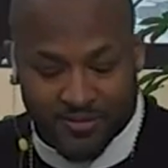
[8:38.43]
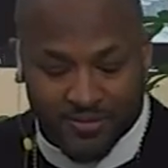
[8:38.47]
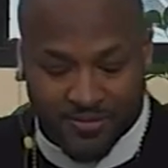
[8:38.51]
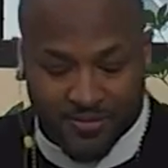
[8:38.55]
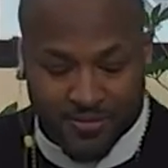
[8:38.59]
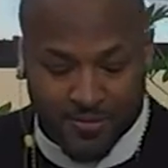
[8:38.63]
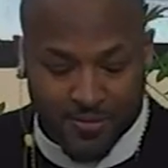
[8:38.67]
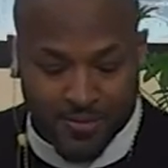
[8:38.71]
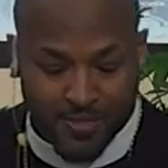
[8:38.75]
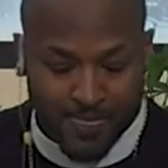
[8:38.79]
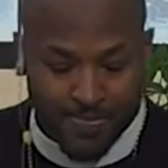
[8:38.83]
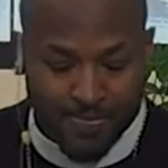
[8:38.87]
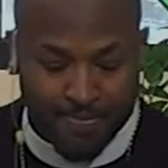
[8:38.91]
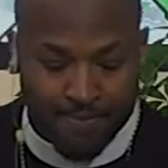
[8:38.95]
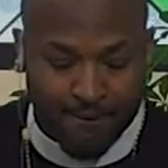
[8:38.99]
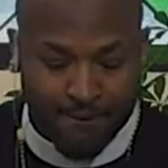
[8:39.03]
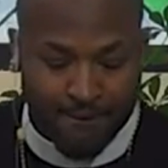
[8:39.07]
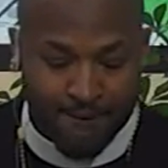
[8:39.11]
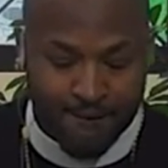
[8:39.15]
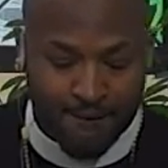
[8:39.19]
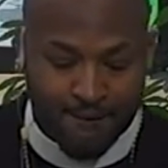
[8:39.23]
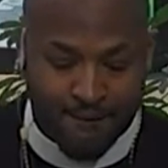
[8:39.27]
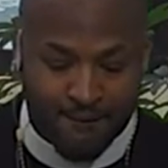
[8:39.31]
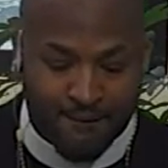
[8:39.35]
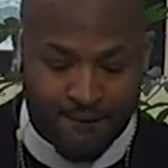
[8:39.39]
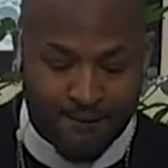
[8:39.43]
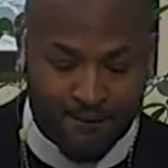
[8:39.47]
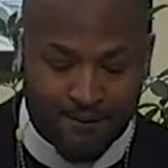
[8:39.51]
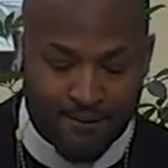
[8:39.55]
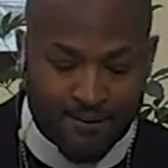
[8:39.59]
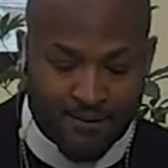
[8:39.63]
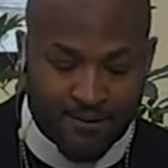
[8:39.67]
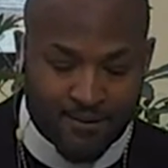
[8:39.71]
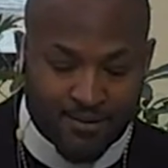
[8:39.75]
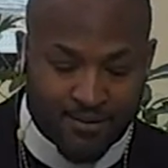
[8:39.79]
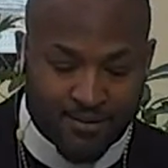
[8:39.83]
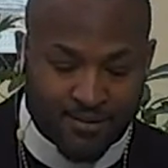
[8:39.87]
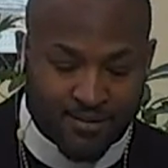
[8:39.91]

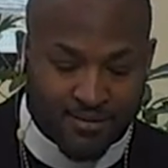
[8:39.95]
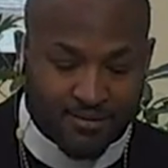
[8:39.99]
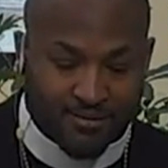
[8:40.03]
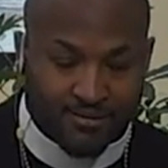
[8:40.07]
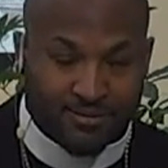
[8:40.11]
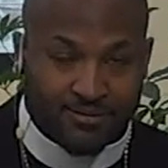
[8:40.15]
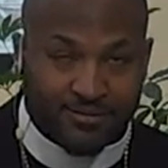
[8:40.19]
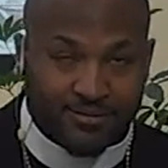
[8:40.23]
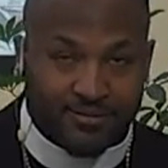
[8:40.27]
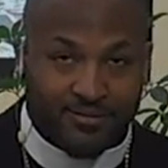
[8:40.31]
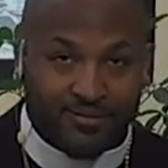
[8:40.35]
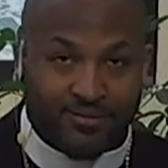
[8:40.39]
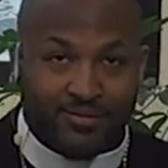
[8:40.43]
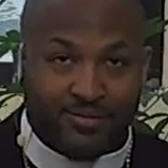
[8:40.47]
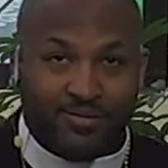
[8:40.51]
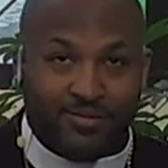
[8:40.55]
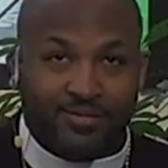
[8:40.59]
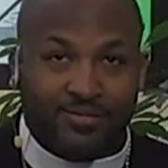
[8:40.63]
[no speech]